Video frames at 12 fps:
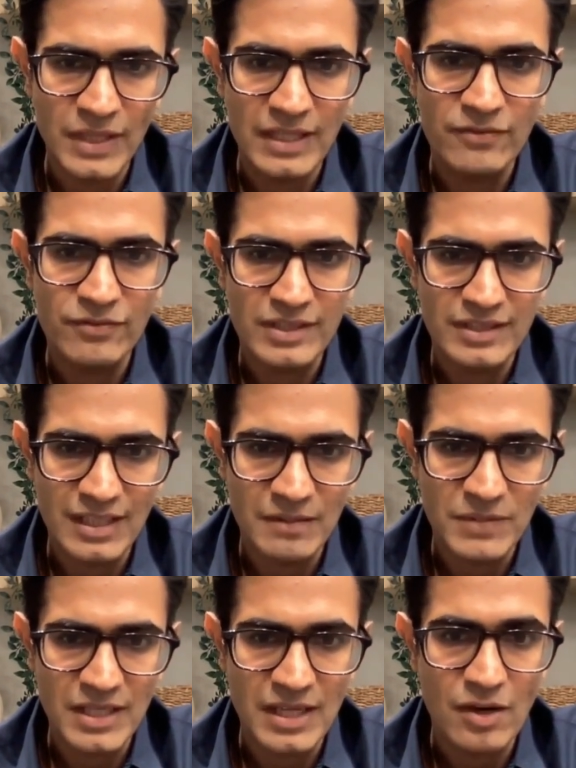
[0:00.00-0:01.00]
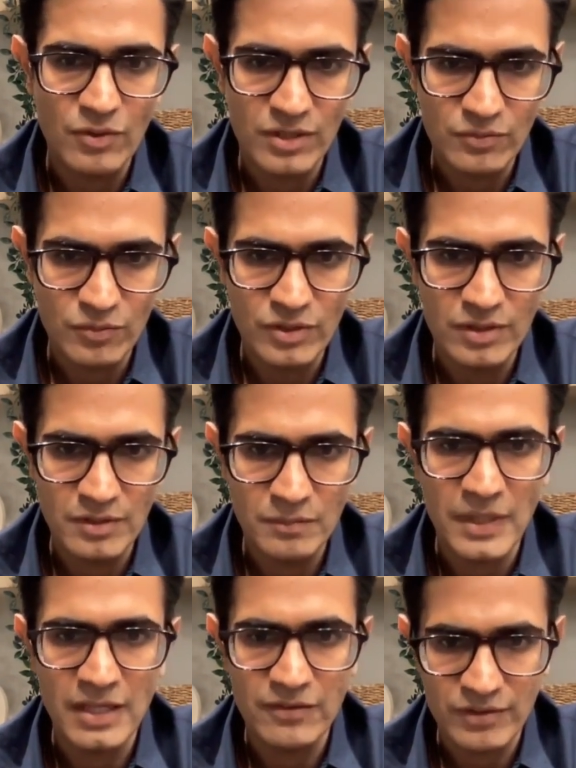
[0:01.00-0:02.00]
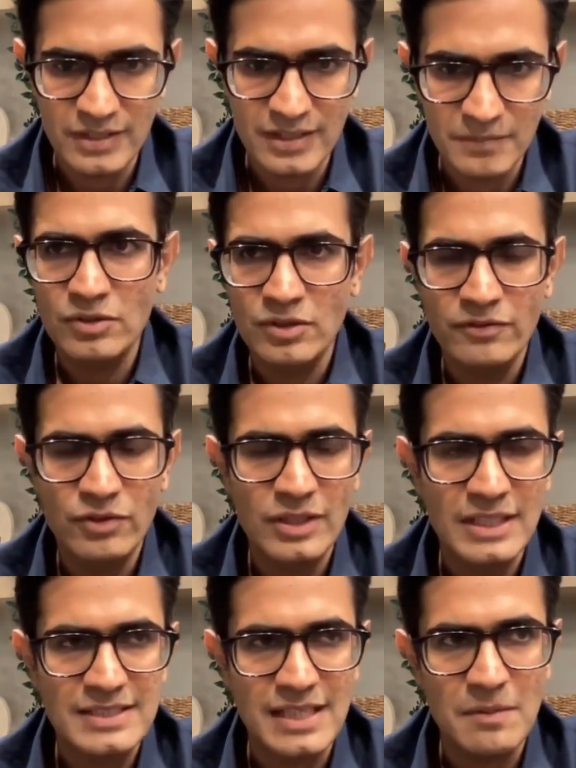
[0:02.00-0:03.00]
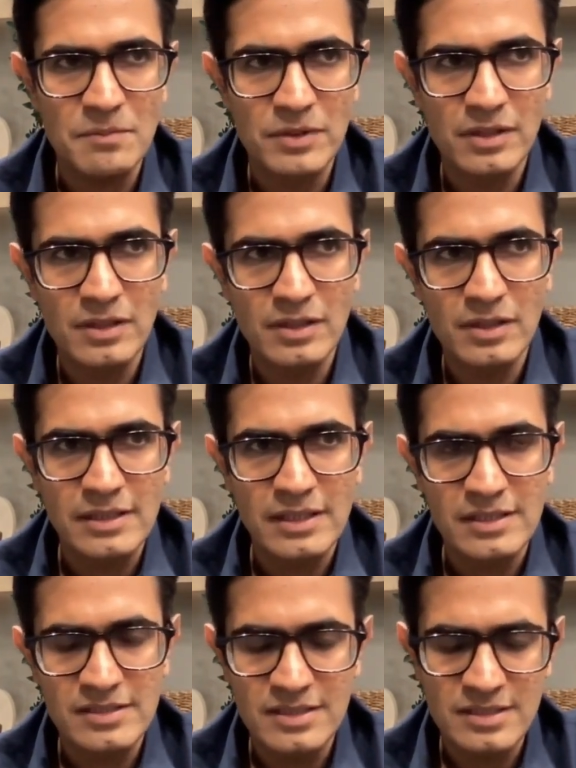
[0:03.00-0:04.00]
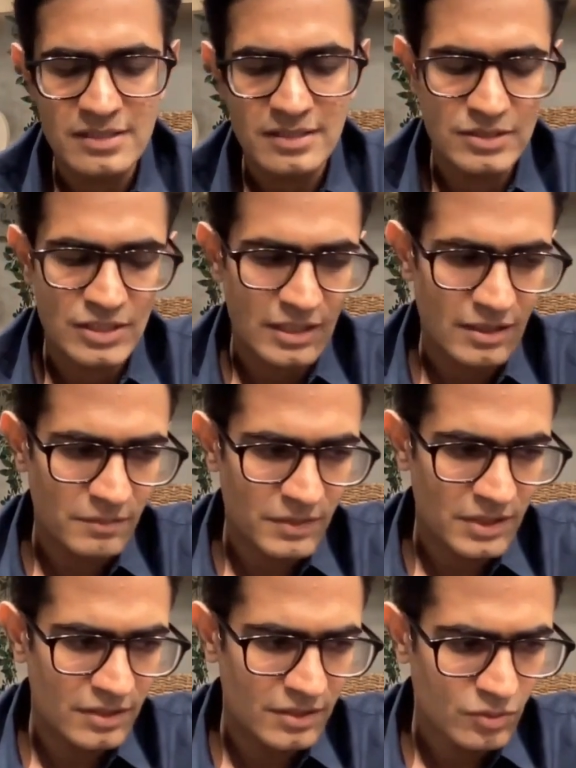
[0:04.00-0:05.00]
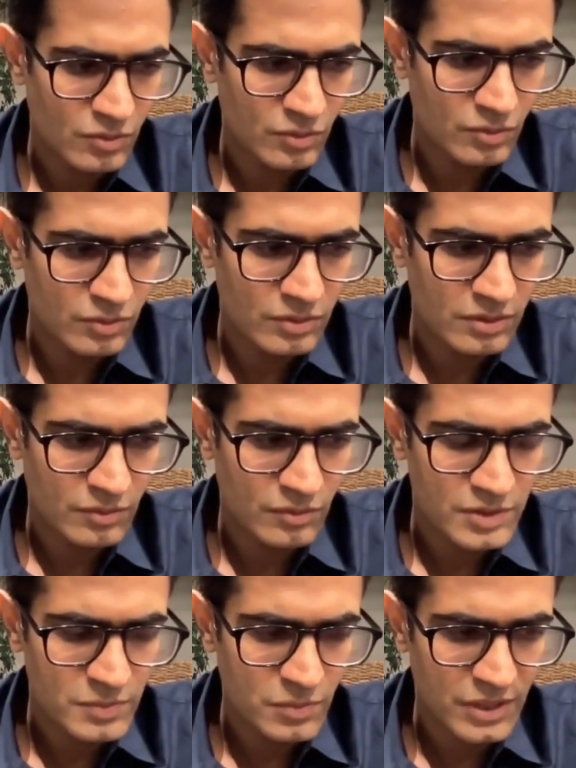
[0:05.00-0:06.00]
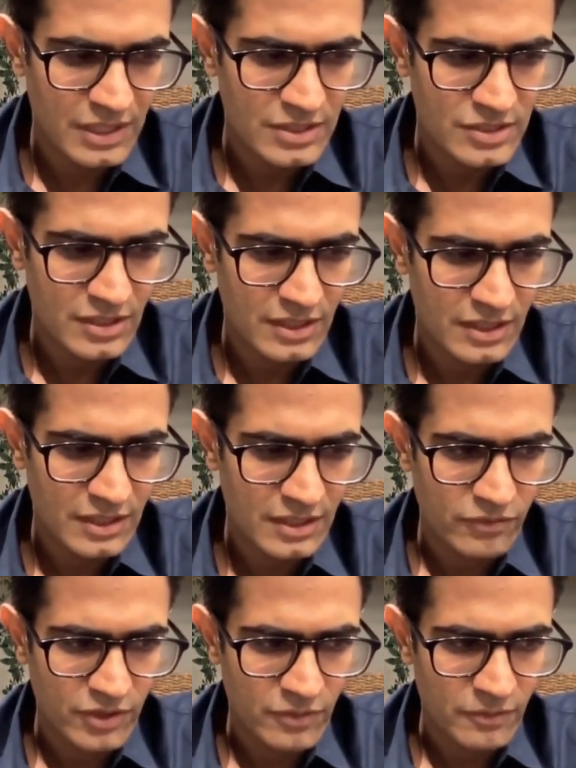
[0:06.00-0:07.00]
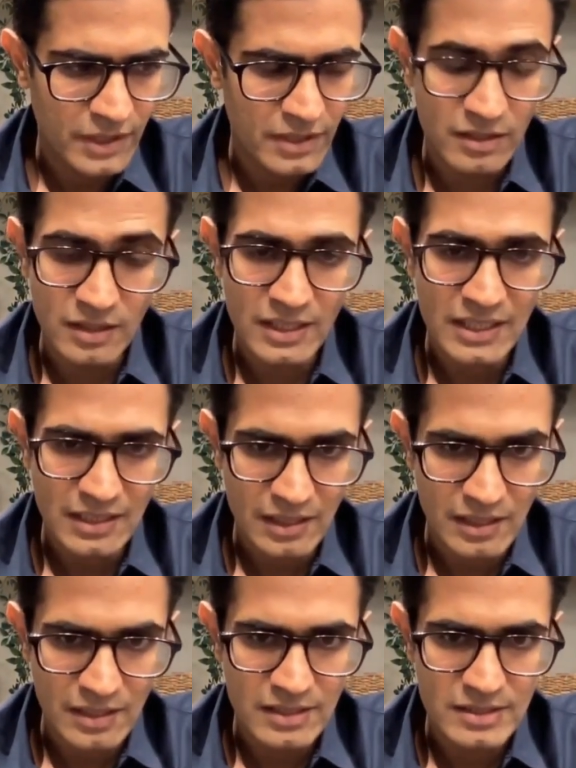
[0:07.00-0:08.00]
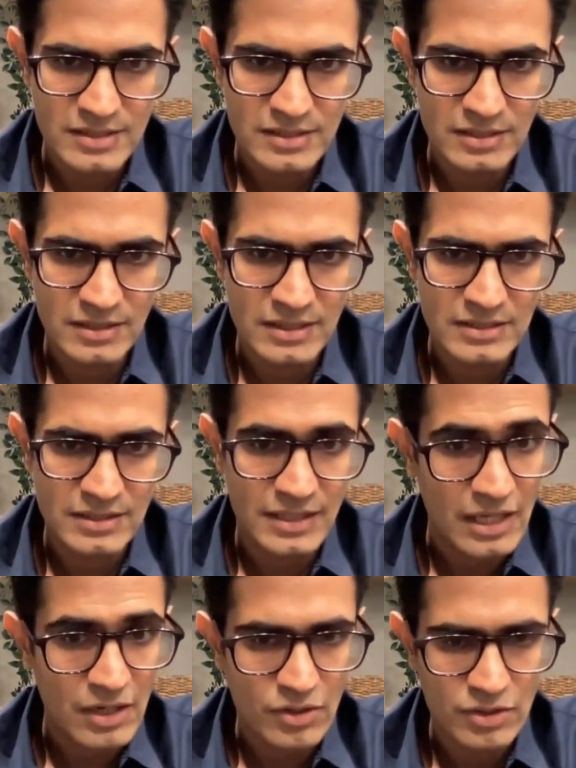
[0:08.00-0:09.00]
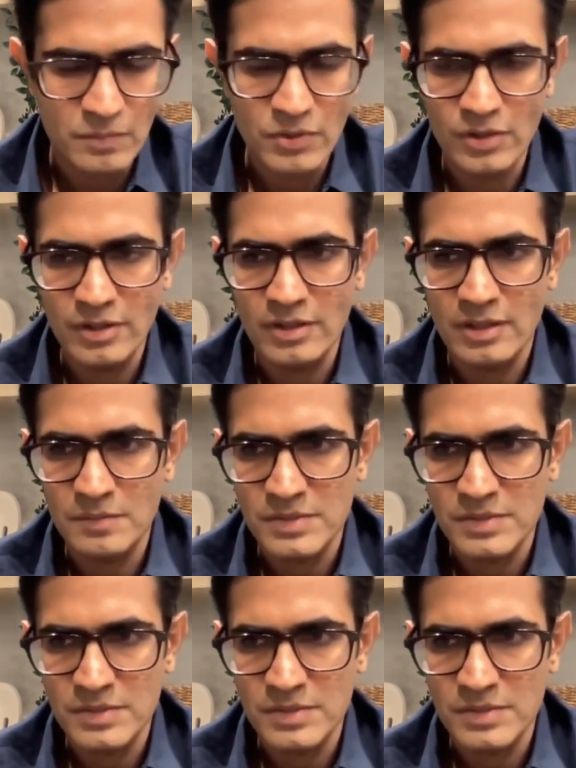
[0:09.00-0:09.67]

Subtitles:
benefit them and how it would benefit them. To give you an example, there is this gentleman who was potentially one of my early clients. He's a tech entrepreneur